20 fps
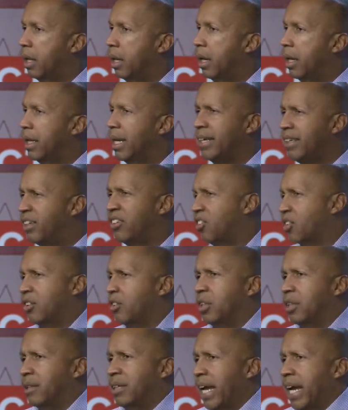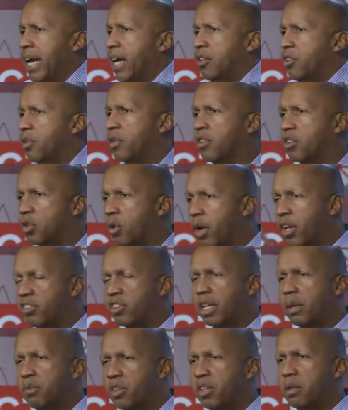And I just couldn't answer this
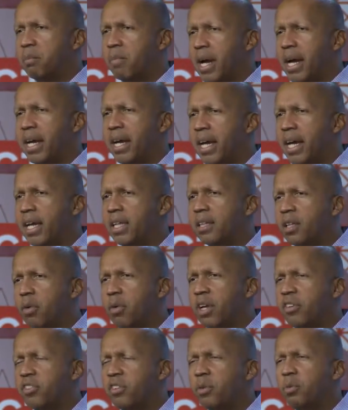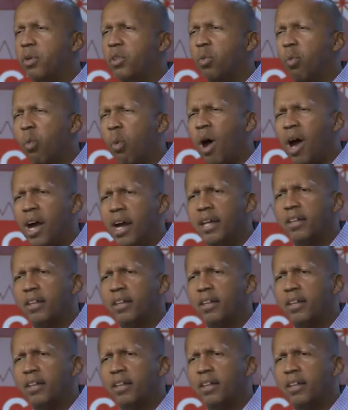question that was in my head. And the question was, why